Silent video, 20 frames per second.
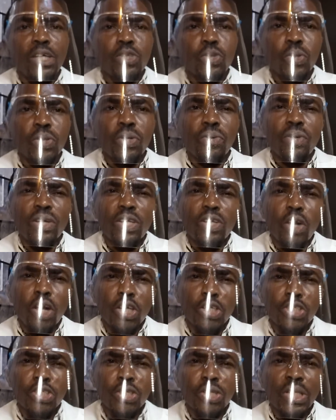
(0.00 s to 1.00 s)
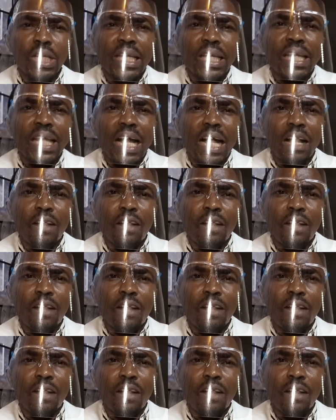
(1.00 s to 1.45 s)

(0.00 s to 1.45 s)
So the reduction in the